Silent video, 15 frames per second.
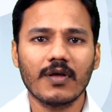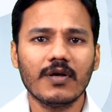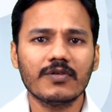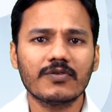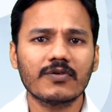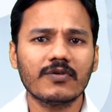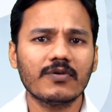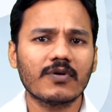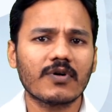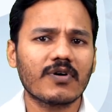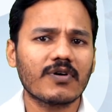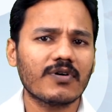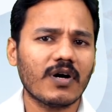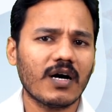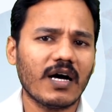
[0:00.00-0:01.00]
So,
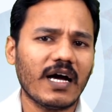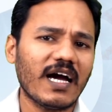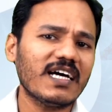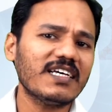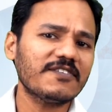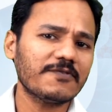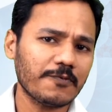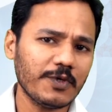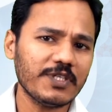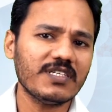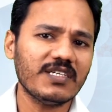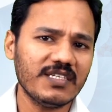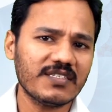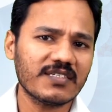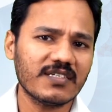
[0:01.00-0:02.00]
as we
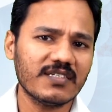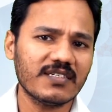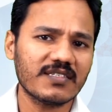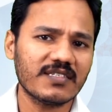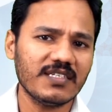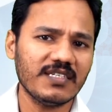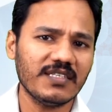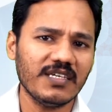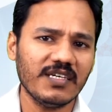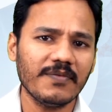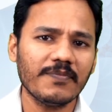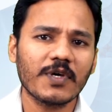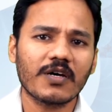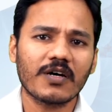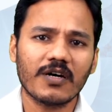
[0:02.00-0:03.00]
discussed in the
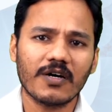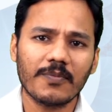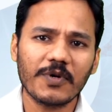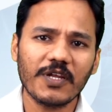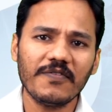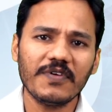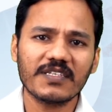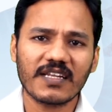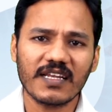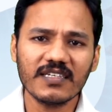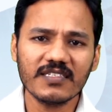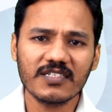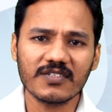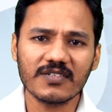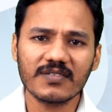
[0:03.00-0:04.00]
previous
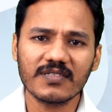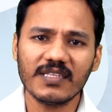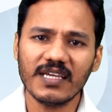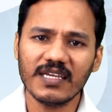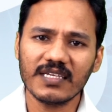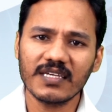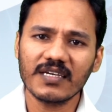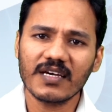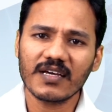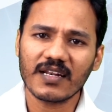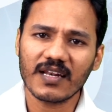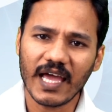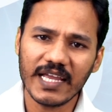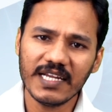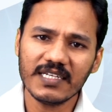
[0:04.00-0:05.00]
lectures, the
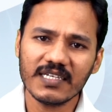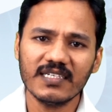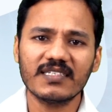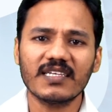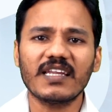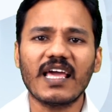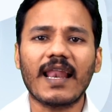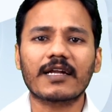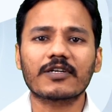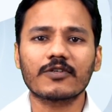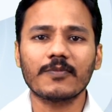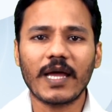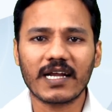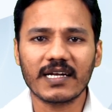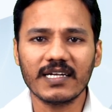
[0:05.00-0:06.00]
light is an
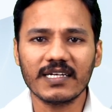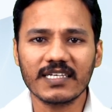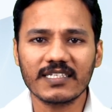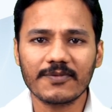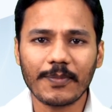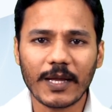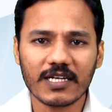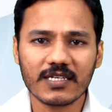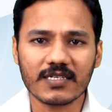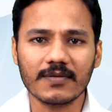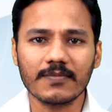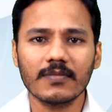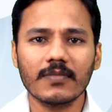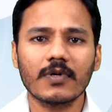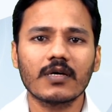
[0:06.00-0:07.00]
electromagnetic
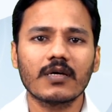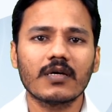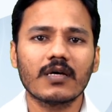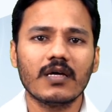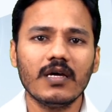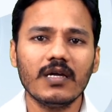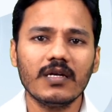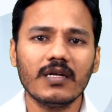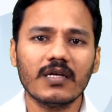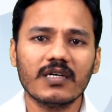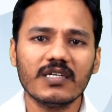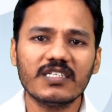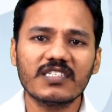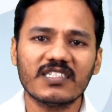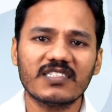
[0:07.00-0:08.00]
spectrum and
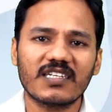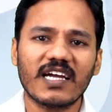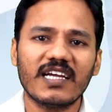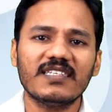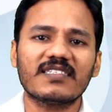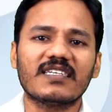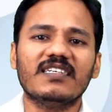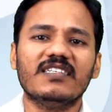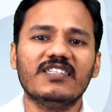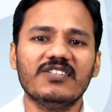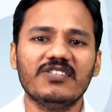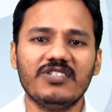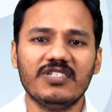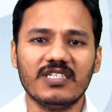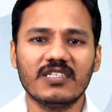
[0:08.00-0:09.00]
it contains
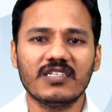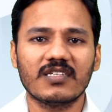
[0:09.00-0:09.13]
energy.